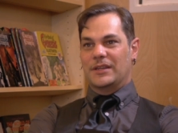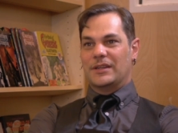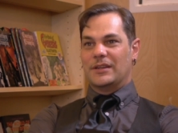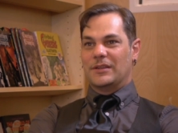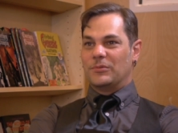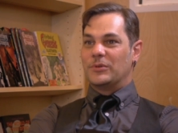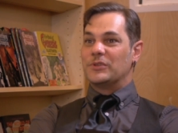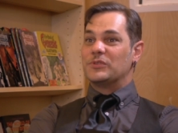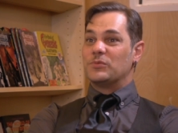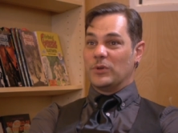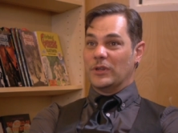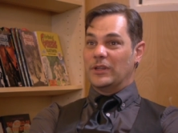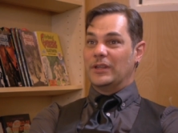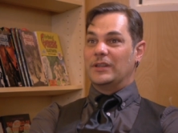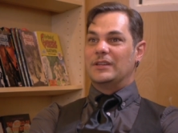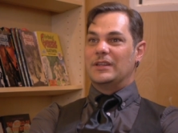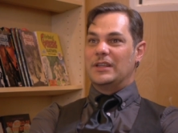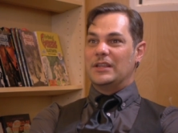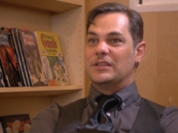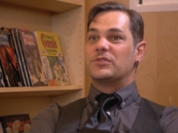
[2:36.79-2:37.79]
and it was really
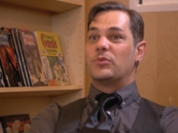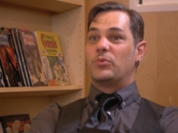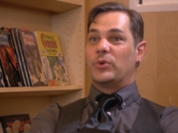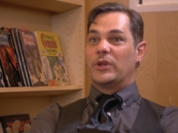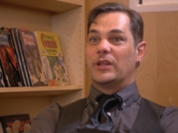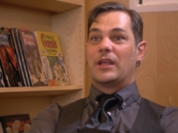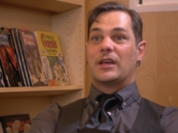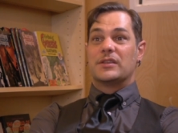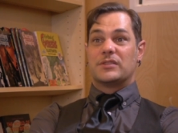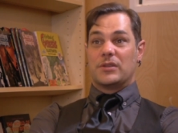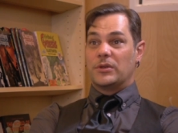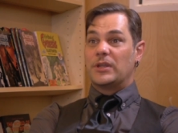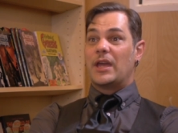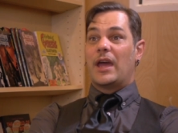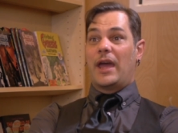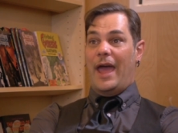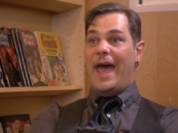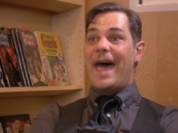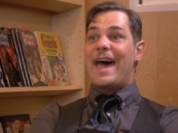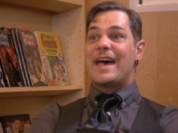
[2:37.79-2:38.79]
neat to realize, oh yeah,
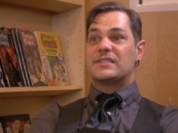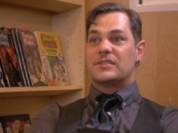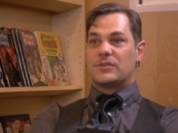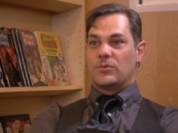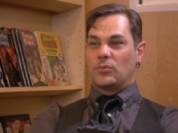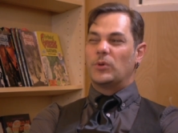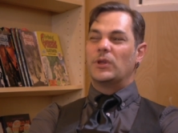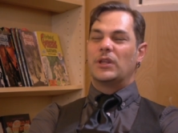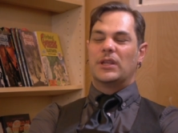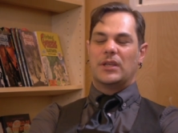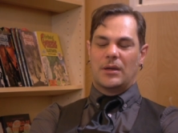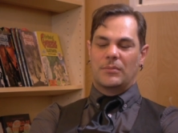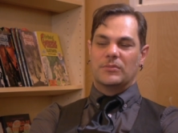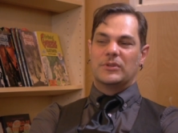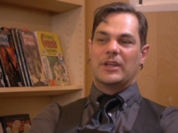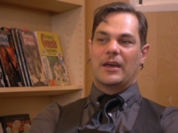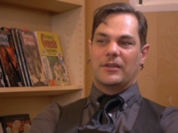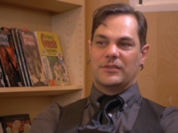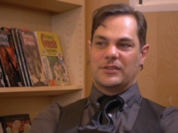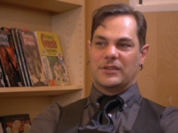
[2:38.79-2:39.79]
it has to really come
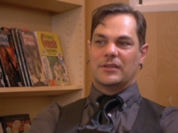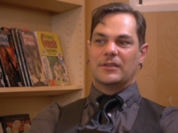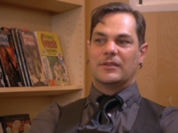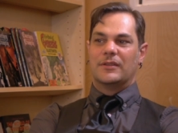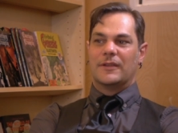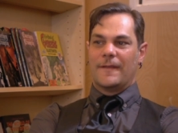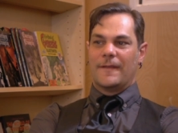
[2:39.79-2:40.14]
down to